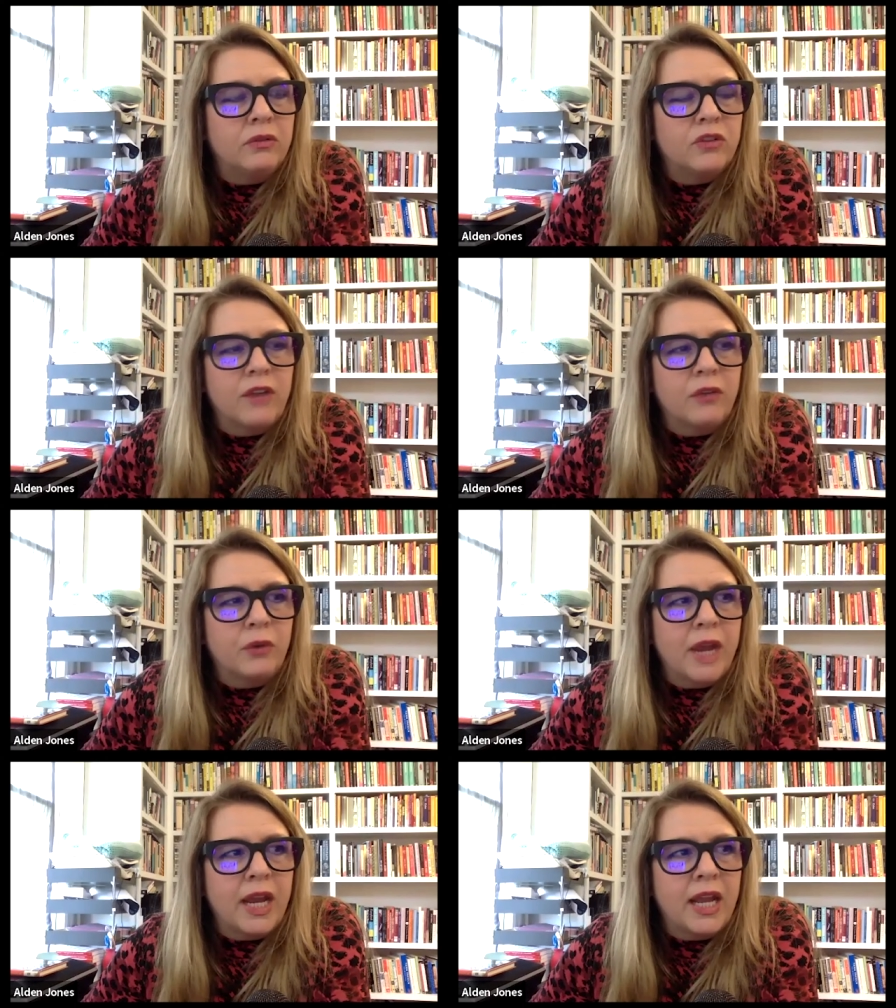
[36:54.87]
travel
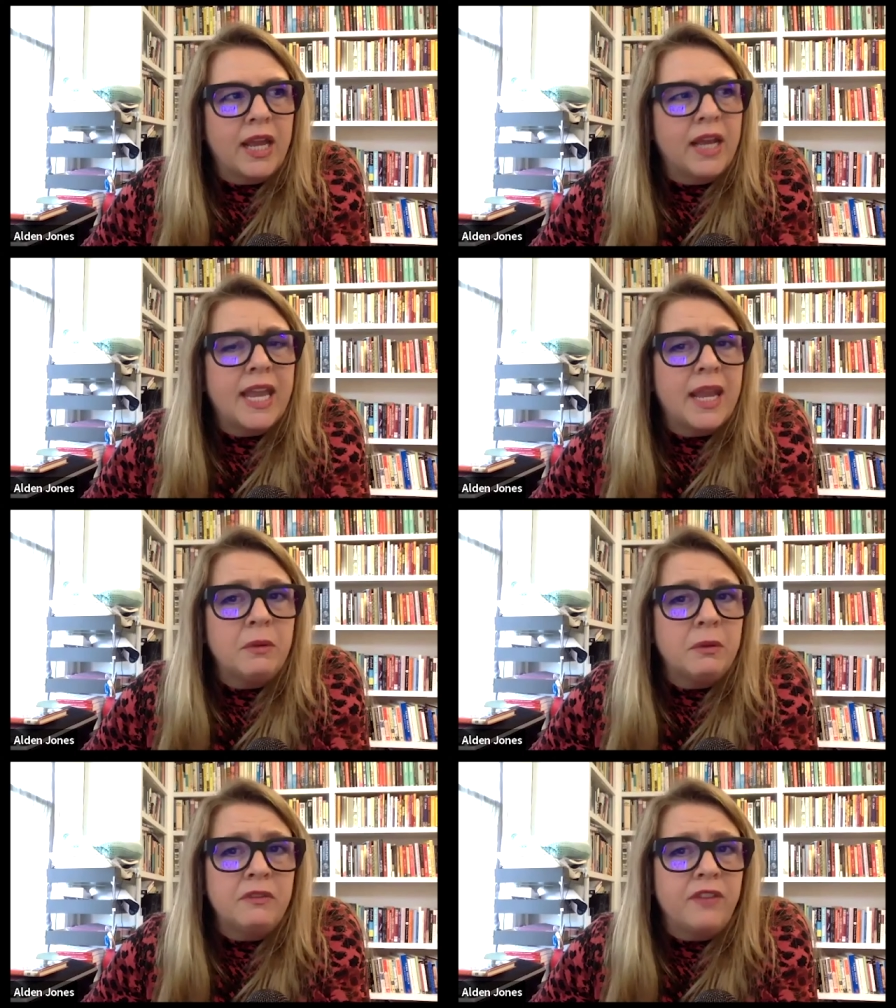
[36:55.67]
writing and it
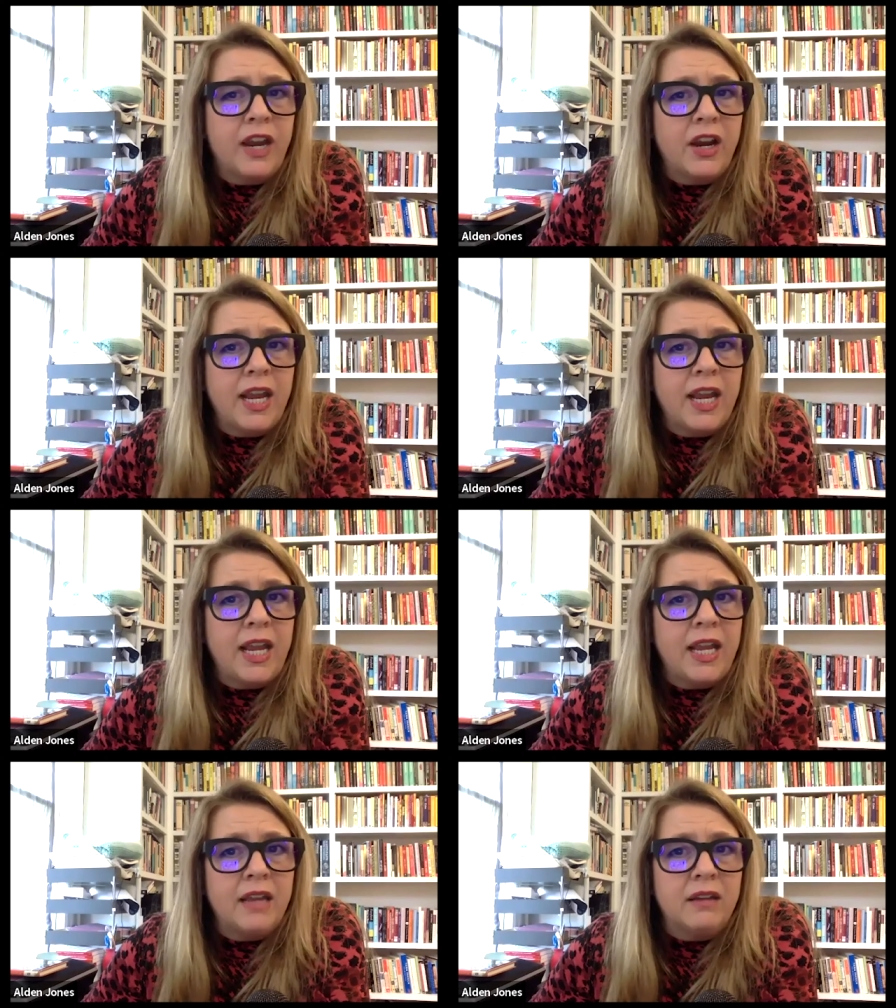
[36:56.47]
came to me
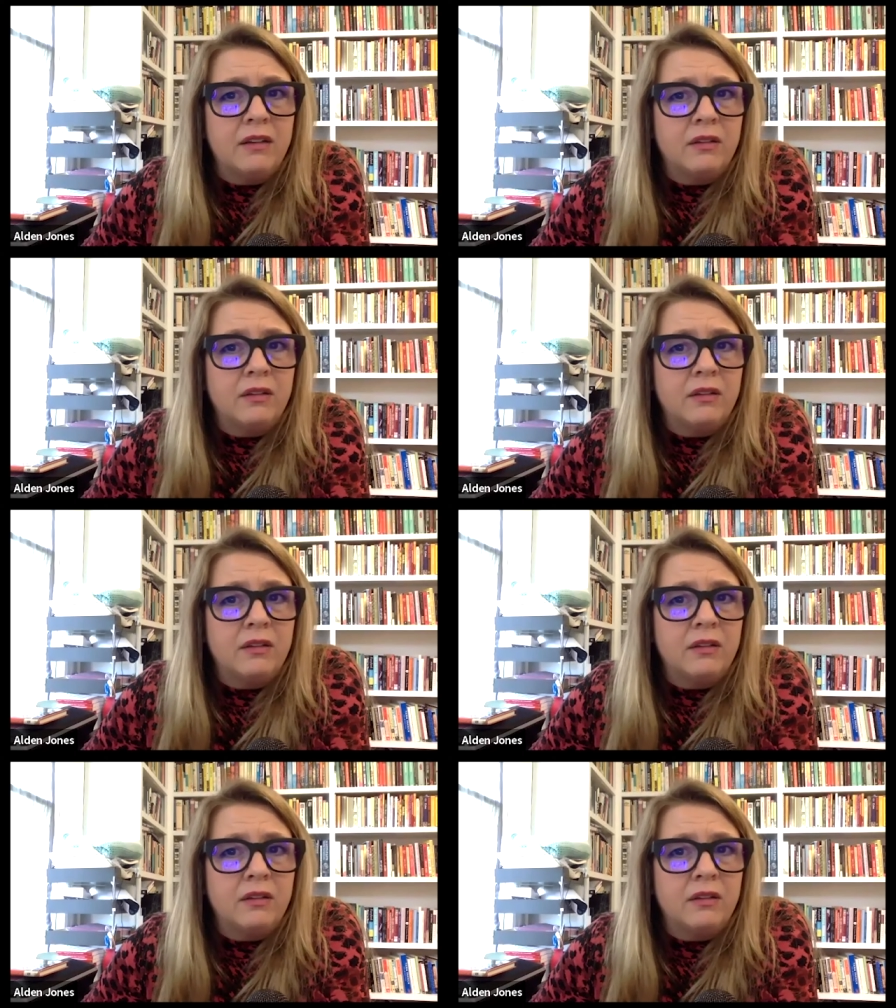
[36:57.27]
very